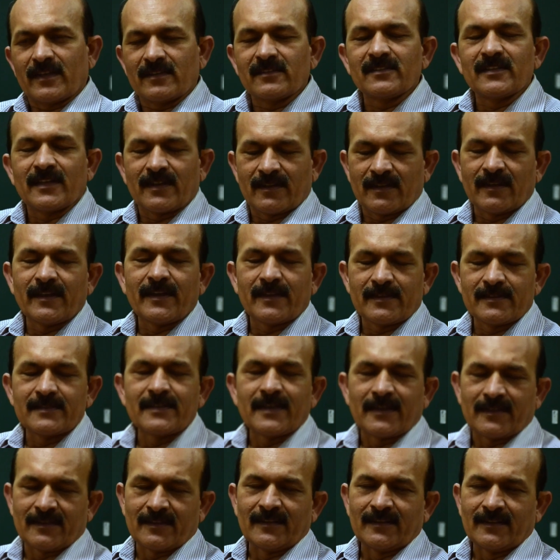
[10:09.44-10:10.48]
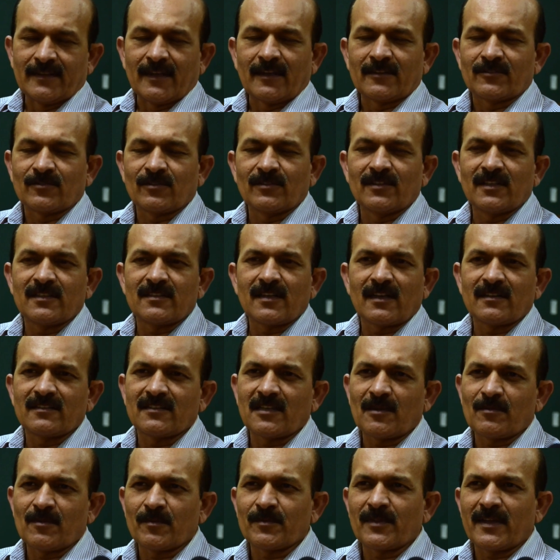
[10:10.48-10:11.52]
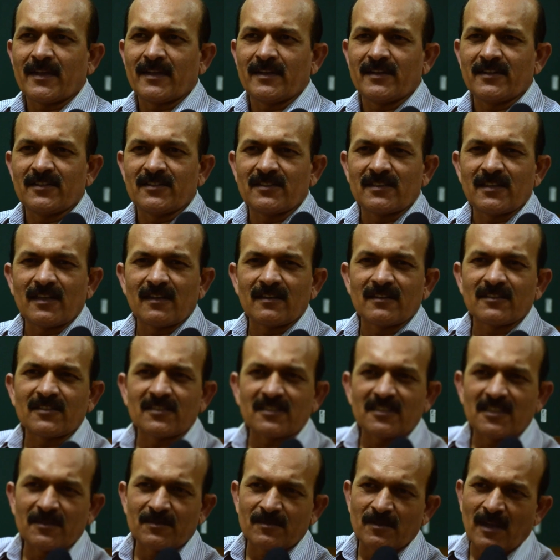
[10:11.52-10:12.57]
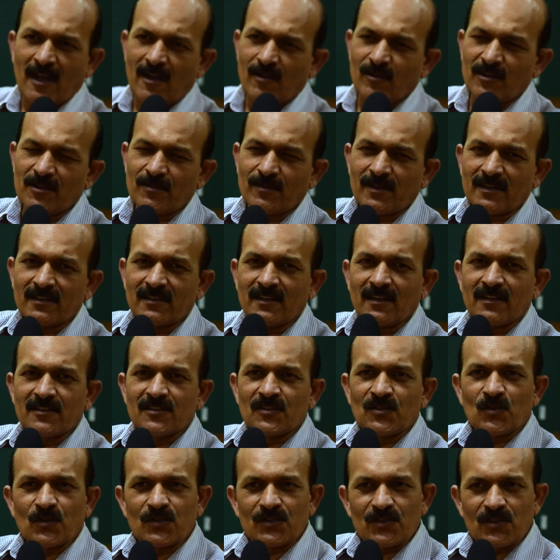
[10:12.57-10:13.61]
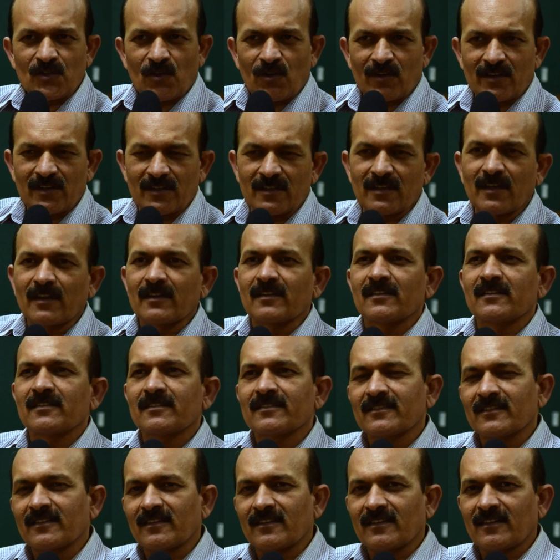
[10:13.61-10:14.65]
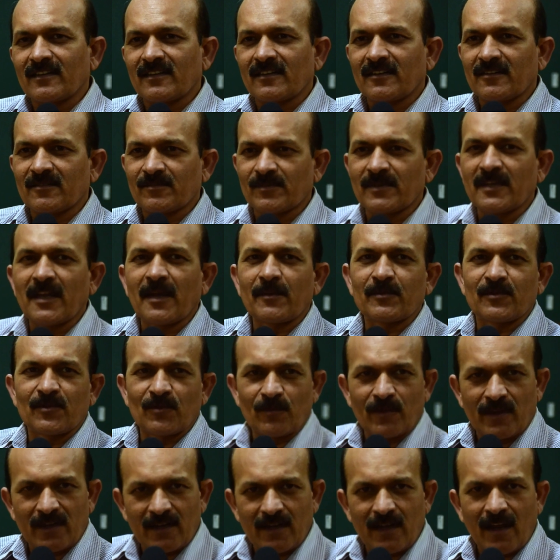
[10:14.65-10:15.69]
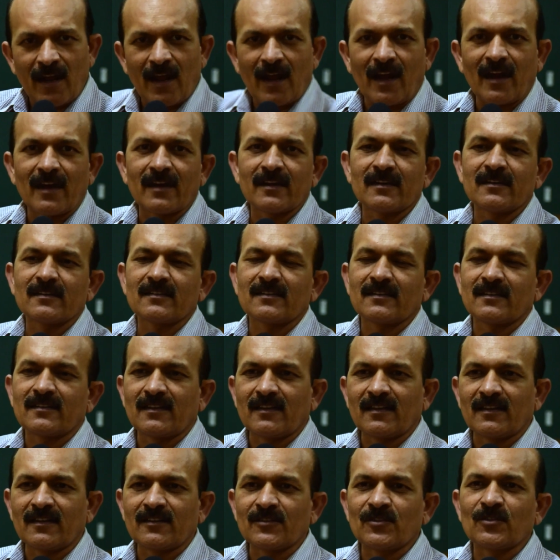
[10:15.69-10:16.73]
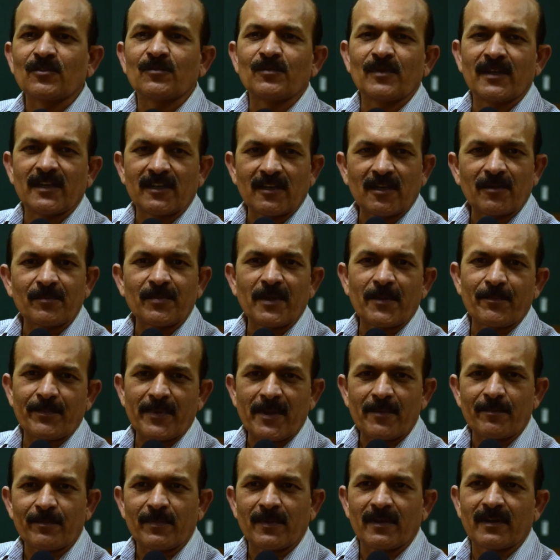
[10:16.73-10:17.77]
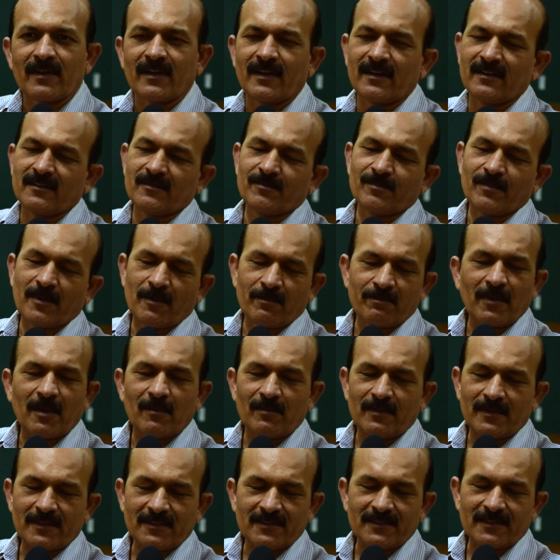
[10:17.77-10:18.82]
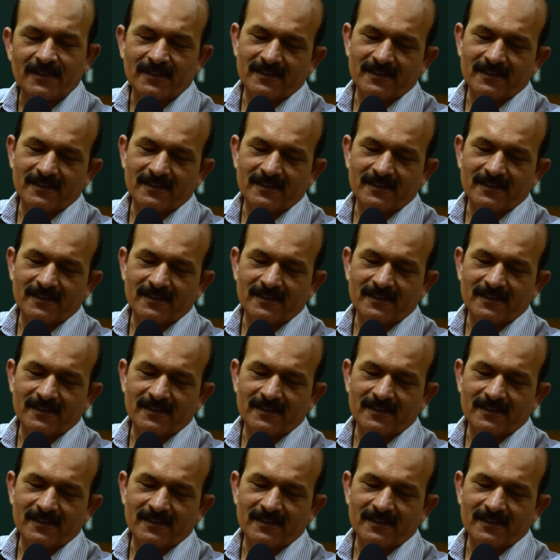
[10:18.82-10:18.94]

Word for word: Exact, exactly. Yeah. So these are some of the initial steps. However, there is no shortcut. Uh, we have to work hard uh, to bring up a paper and pu publish